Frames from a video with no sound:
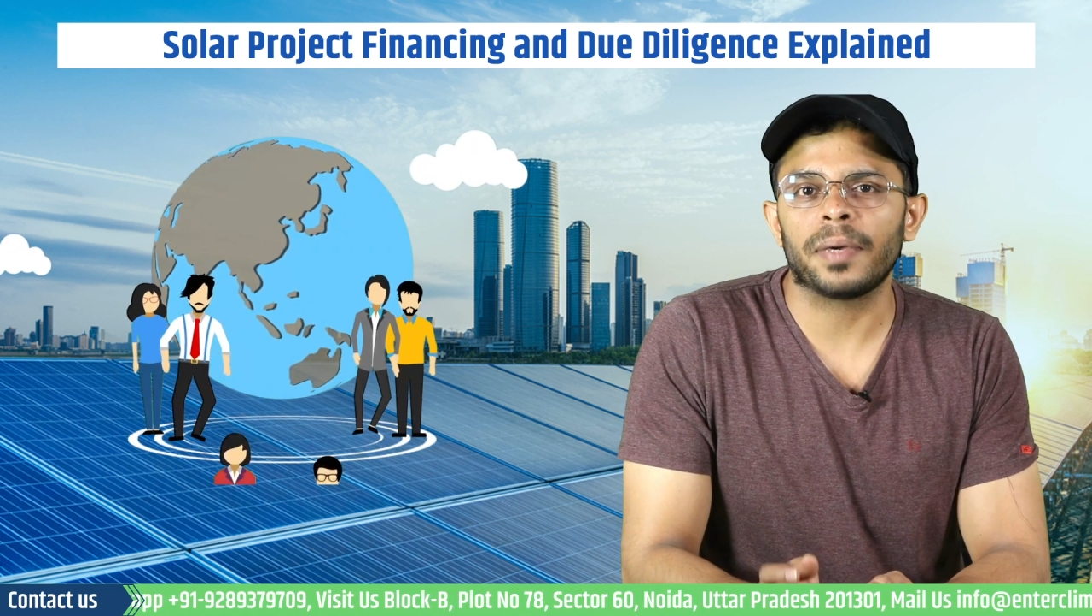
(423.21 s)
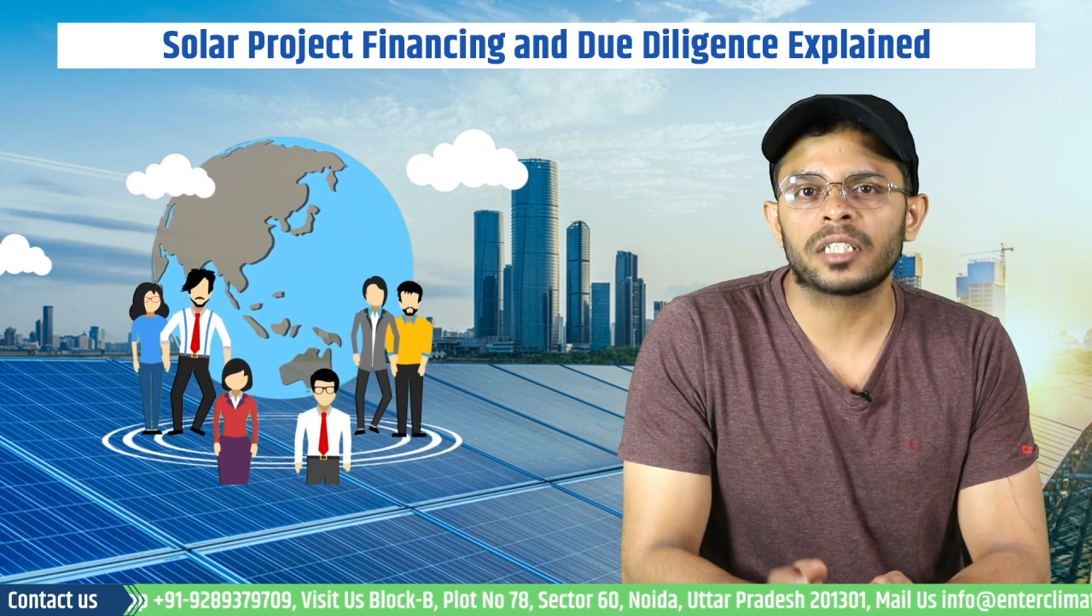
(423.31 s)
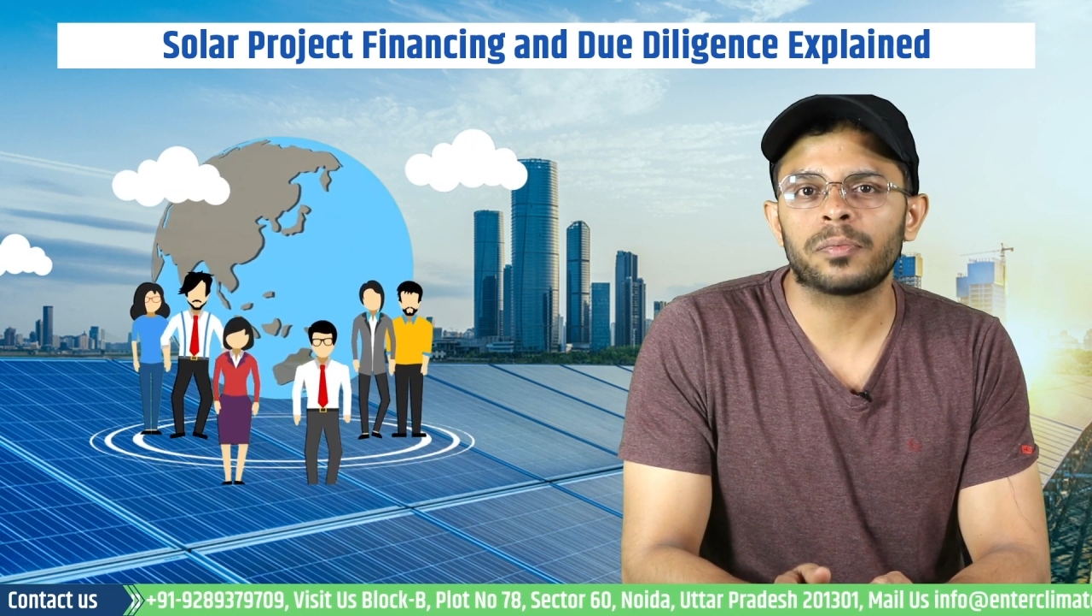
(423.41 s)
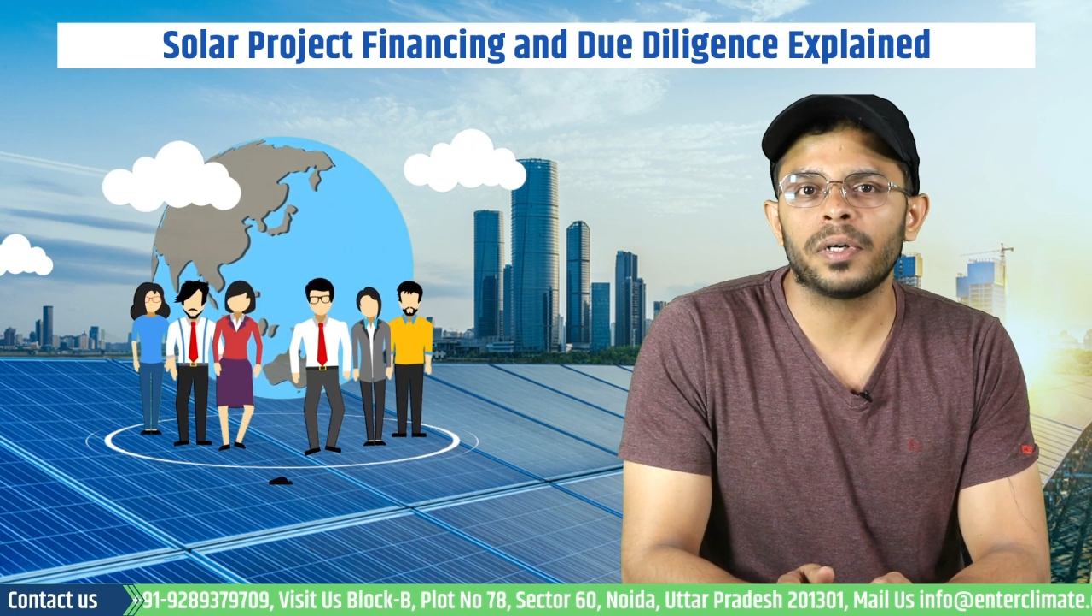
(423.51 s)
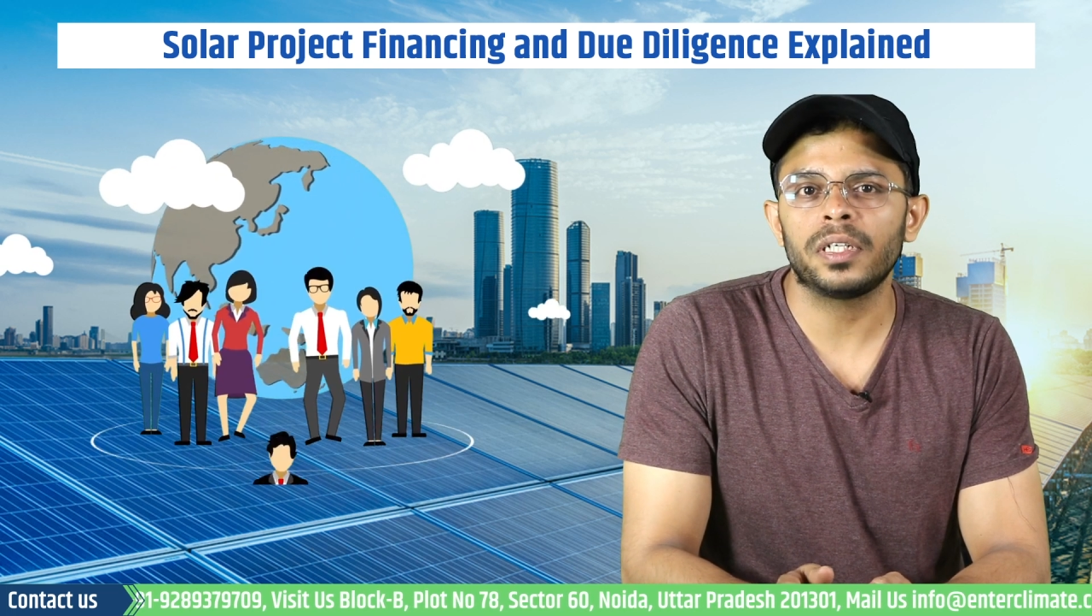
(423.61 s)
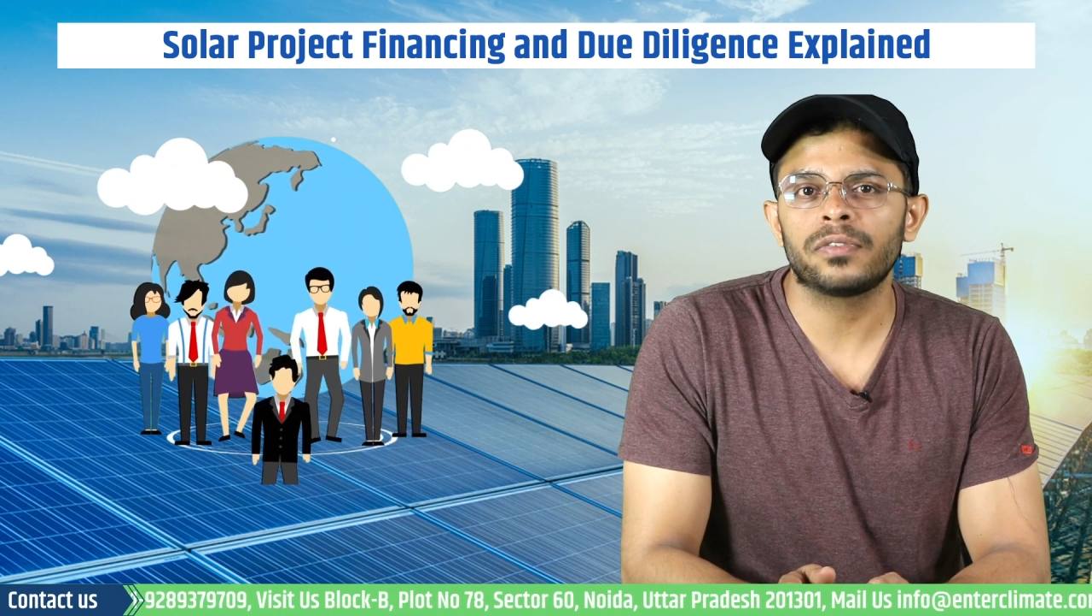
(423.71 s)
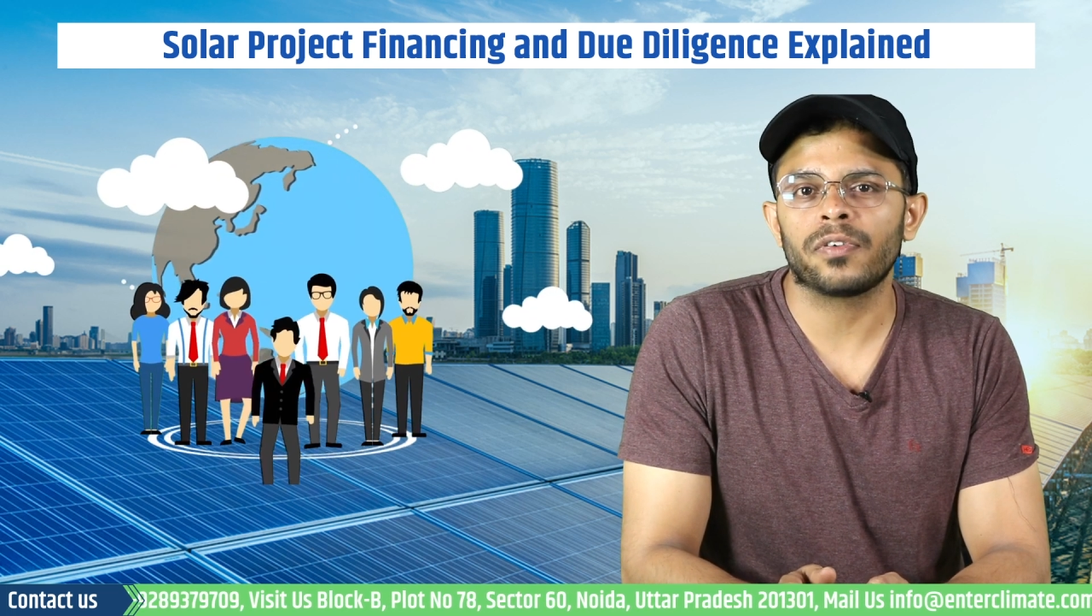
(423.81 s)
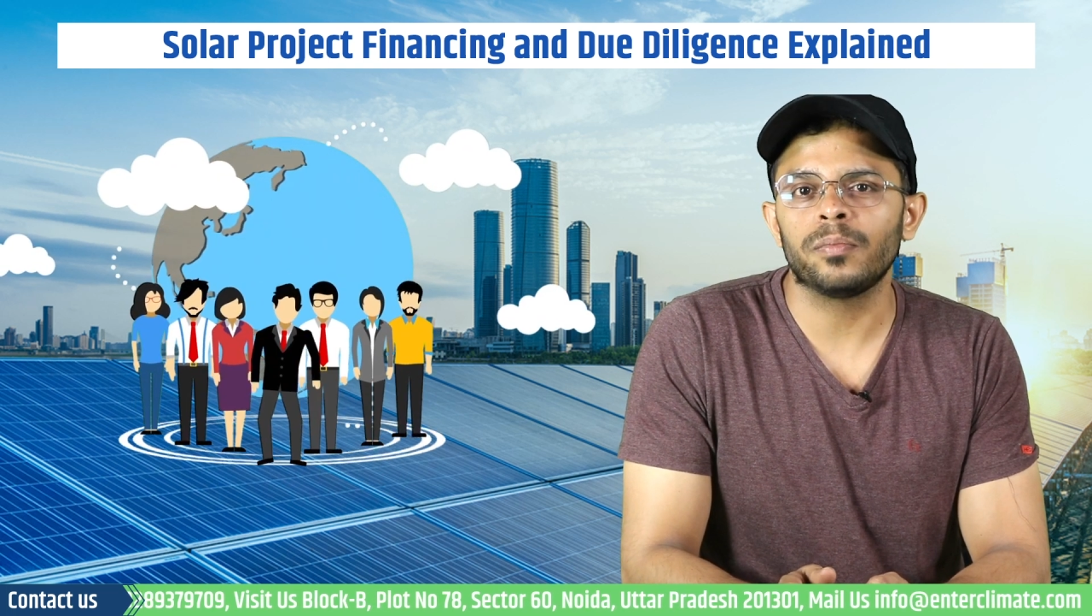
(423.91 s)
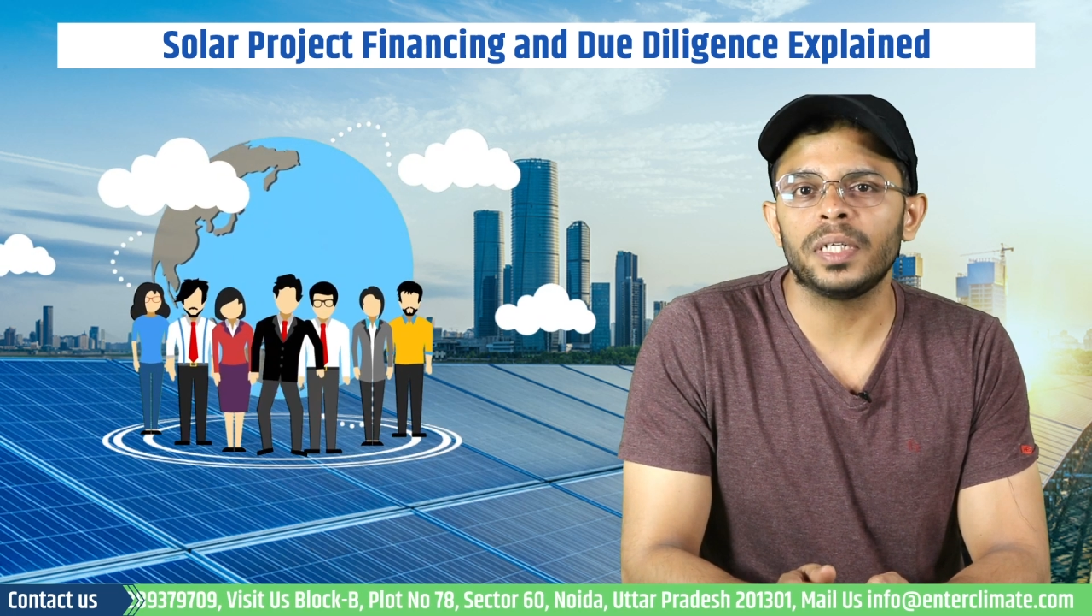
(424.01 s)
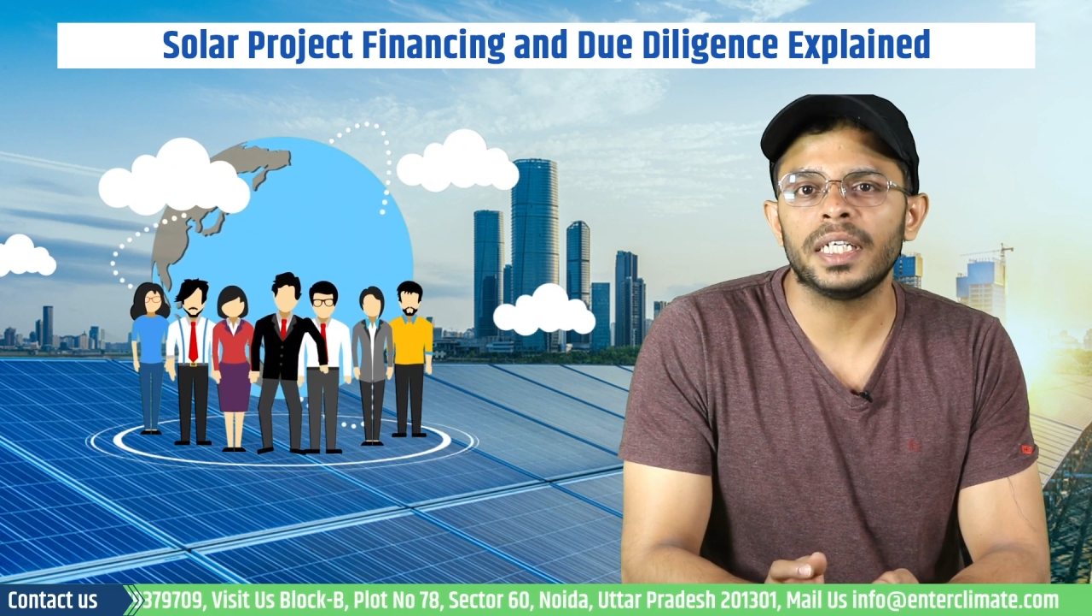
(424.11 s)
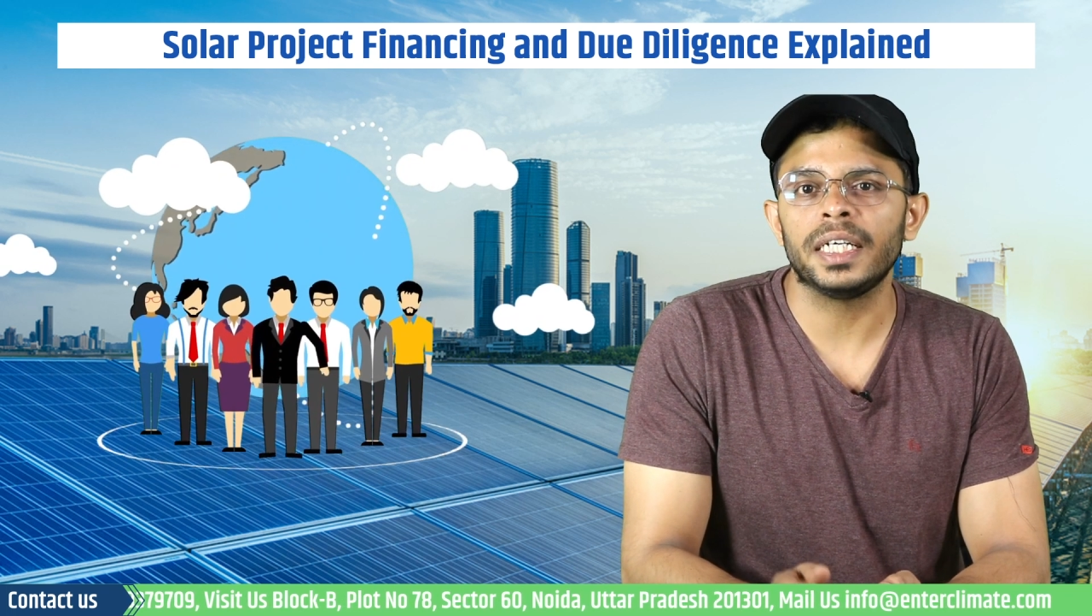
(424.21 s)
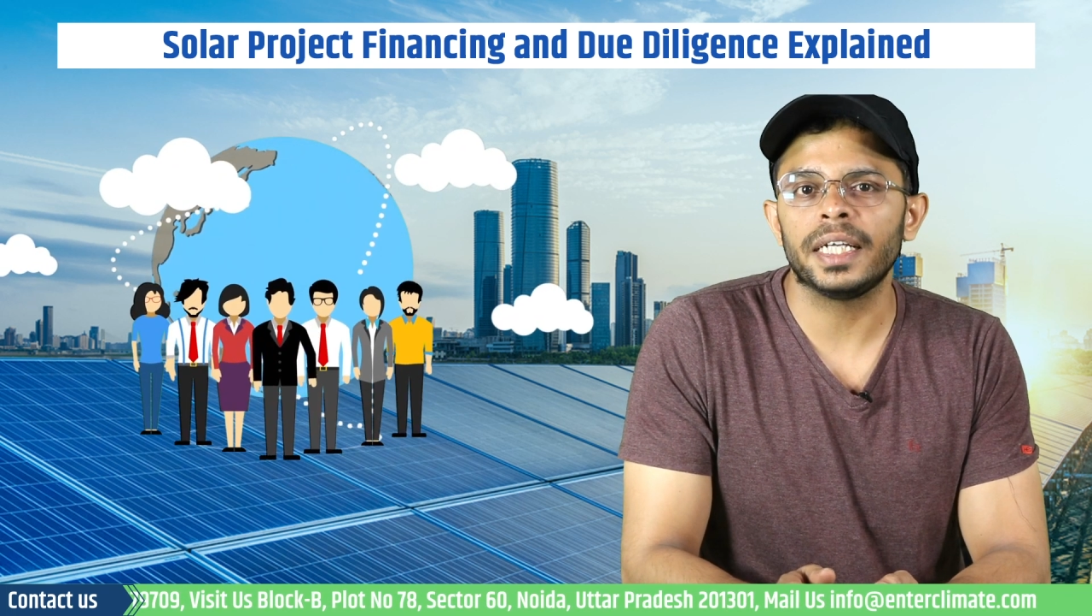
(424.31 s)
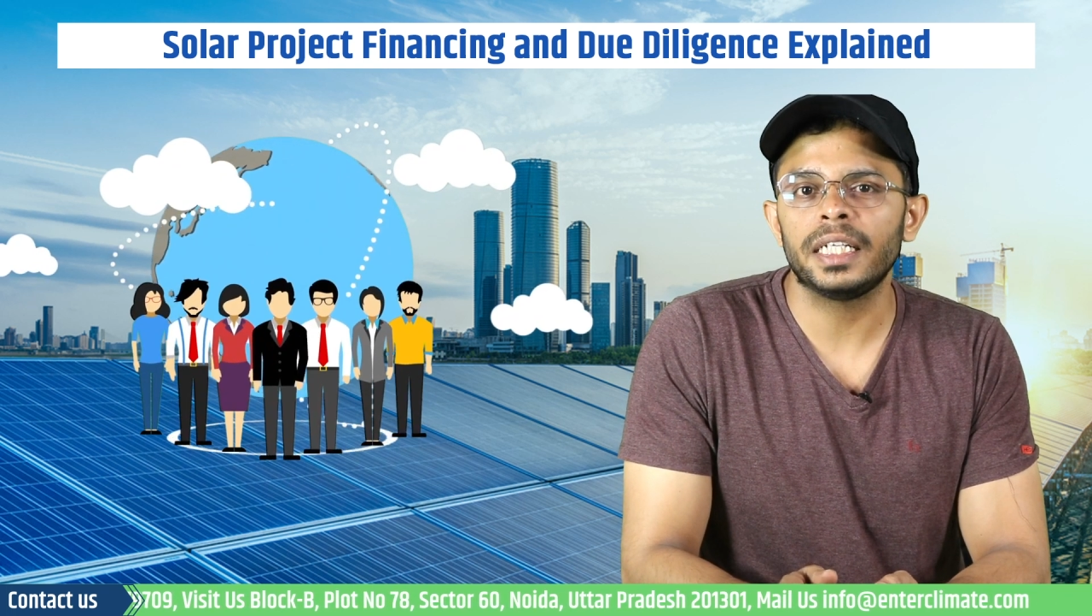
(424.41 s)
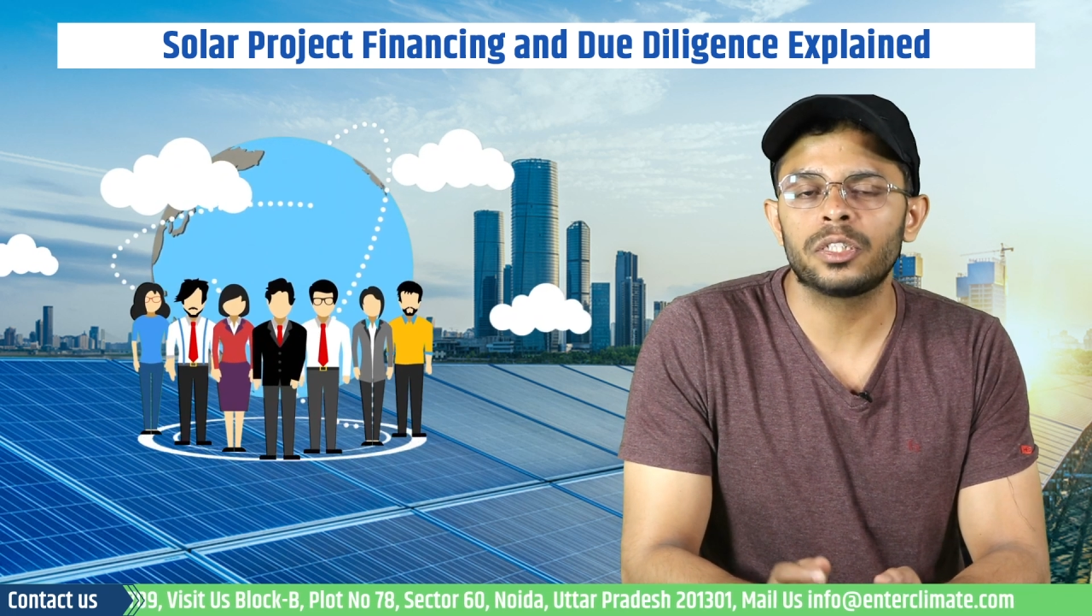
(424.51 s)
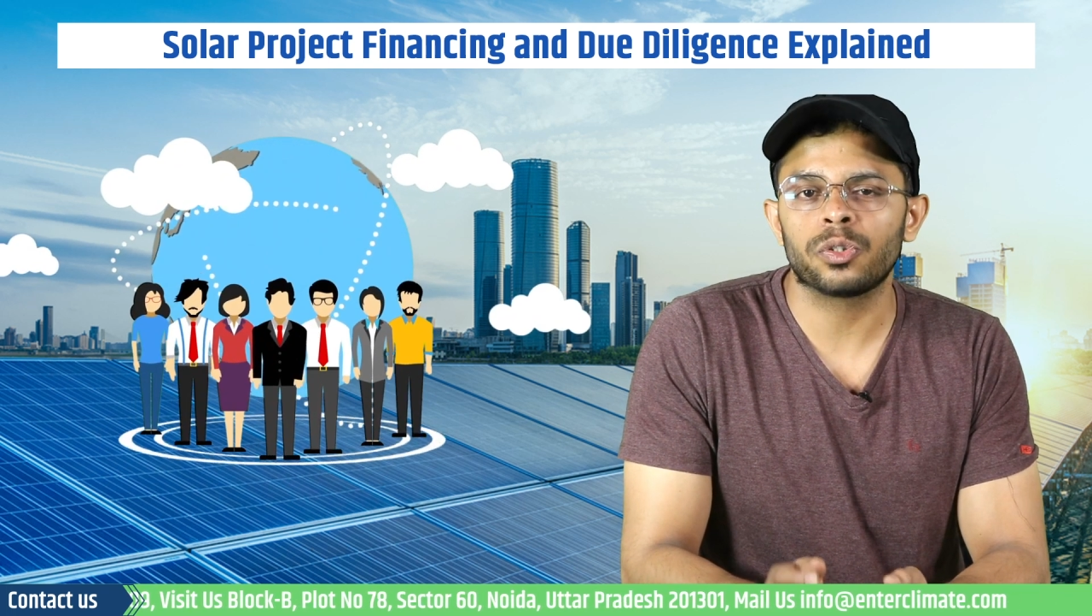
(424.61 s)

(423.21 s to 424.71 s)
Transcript: experts from the details